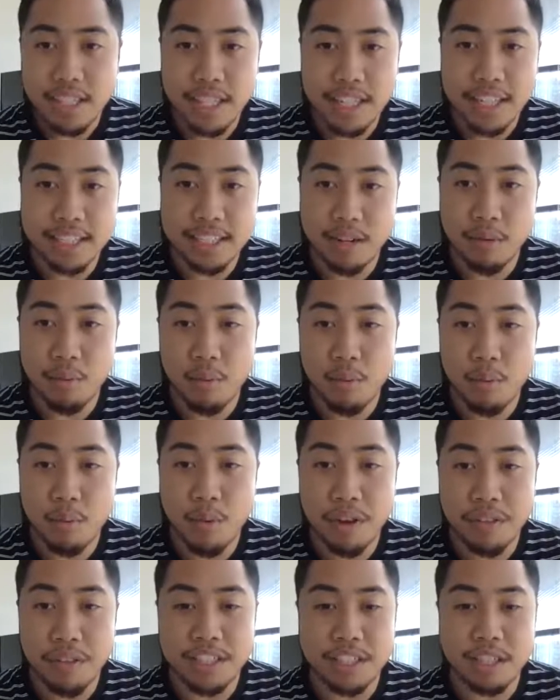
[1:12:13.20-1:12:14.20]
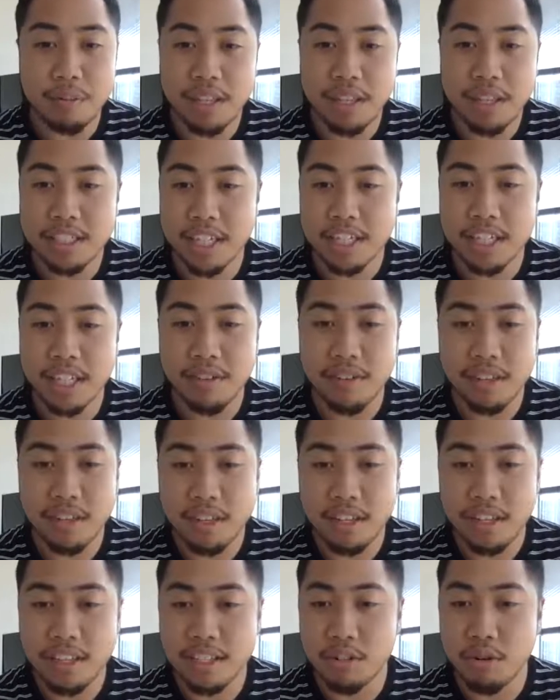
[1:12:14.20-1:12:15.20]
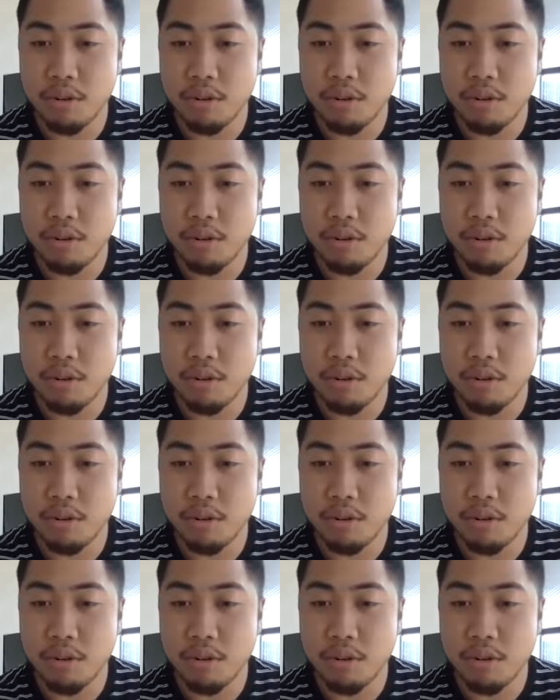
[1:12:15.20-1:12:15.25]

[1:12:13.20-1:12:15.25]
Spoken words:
He said one thing to me that changed everything.